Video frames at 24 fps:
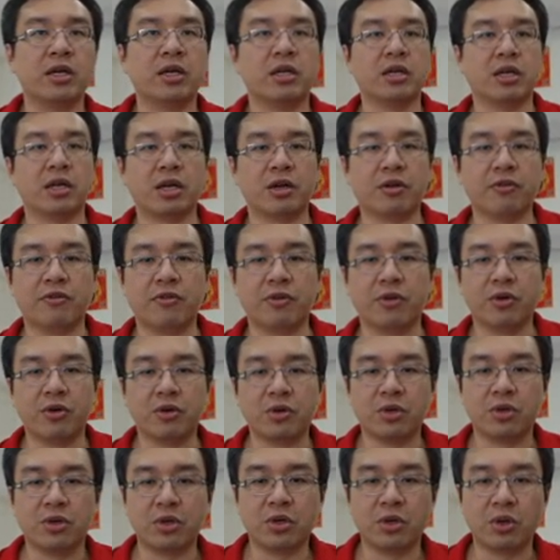Therefore
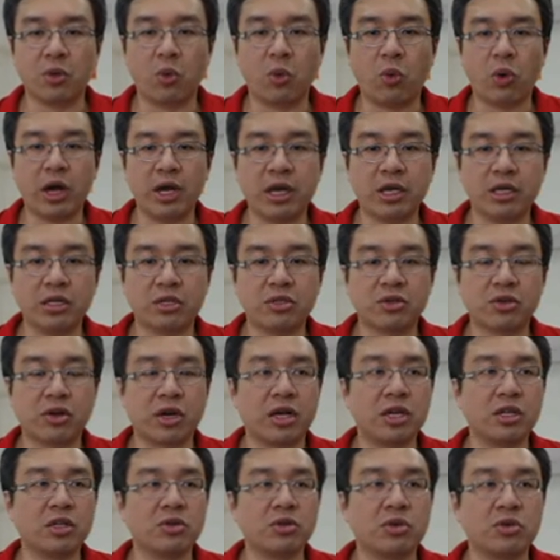the white
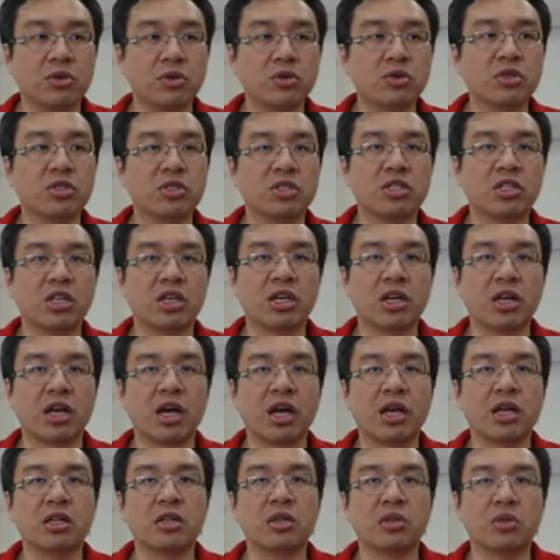trying to use the knight
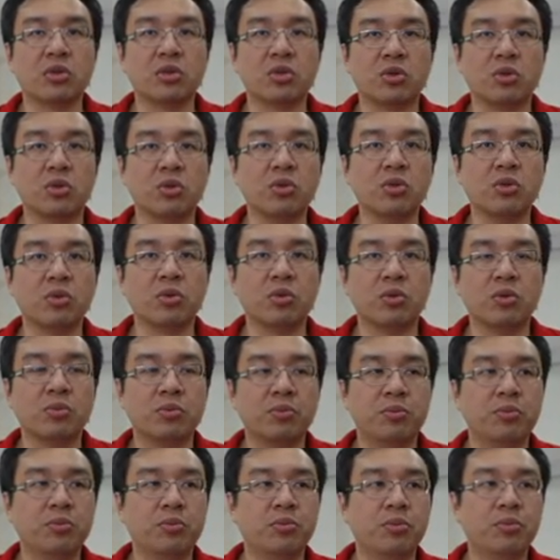to
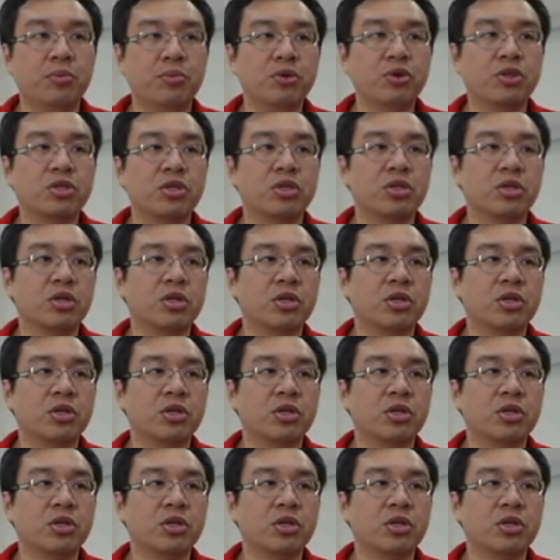push